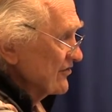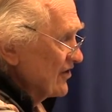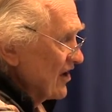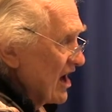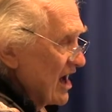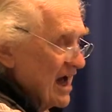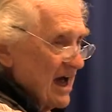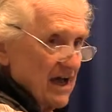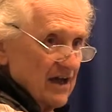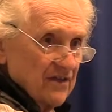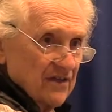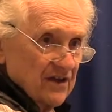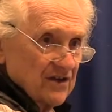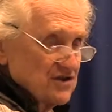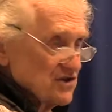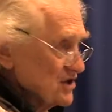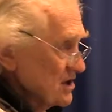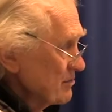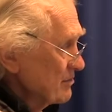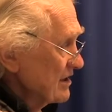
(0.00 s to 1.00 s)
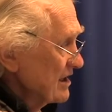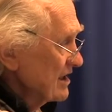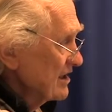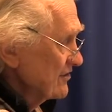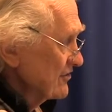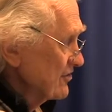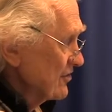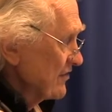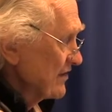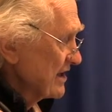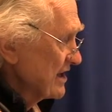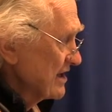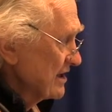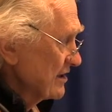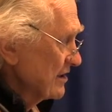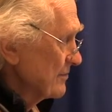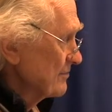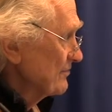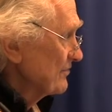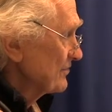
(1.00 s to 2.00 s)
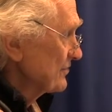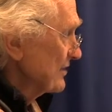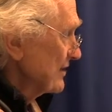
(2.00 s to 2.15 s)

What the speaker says: tie the chimney to the kiln.